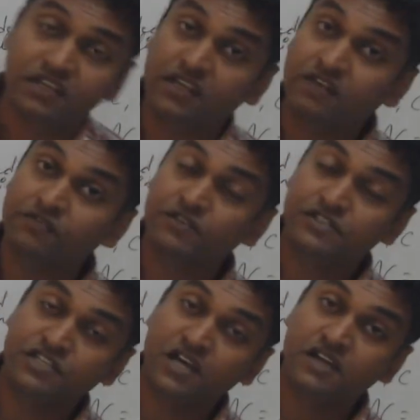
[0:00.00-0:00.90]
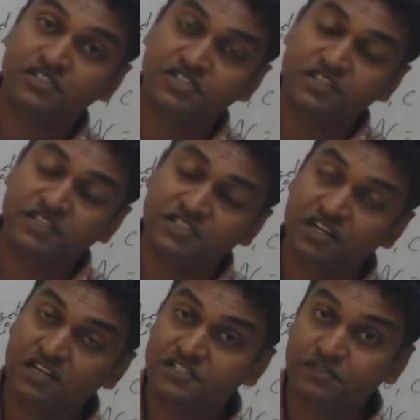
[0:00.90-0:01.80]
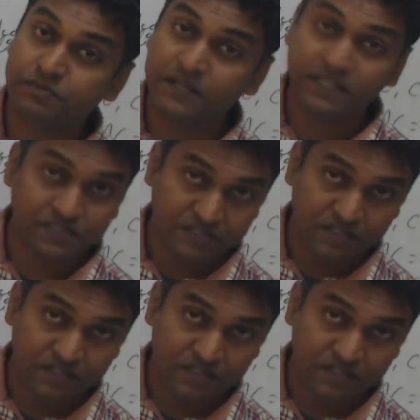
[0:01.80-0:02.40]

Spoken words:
if a test charge is placed,